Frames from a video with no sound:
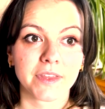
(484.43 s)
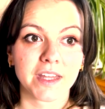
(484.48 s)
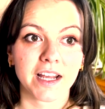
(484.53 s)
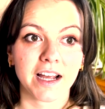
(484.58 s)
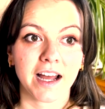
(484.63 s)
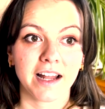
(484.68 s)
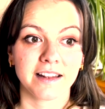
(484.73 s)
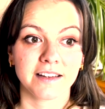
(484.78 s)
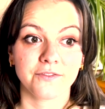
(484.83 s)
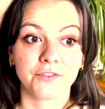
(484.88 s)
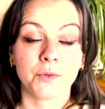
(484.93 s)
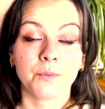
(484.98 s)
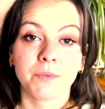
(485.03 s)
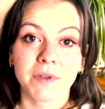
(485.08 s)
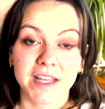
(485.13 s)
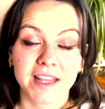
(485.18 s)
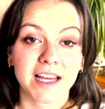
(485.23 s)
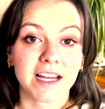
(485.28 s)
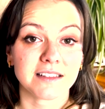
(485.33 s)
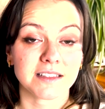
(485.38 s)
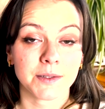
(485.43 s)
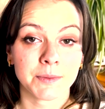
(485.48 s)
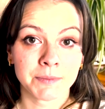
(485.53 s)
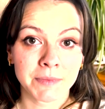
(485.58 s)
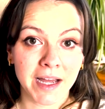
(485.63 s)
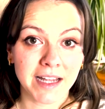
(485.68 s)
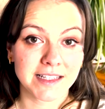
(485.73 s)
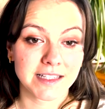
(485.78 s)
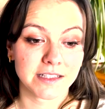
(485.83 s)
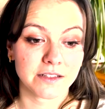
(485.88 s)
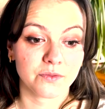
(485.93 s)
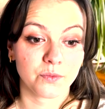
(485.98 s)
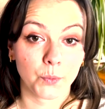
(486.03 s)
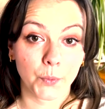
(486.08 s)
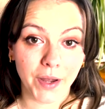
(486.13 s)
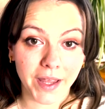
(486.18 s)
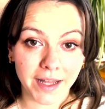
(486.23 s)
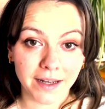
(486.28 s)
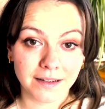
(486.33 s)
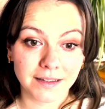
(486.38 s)
And for me, that's a massive
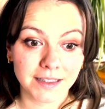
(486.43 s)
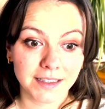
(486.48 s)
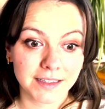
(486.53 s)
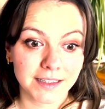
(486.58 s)
win.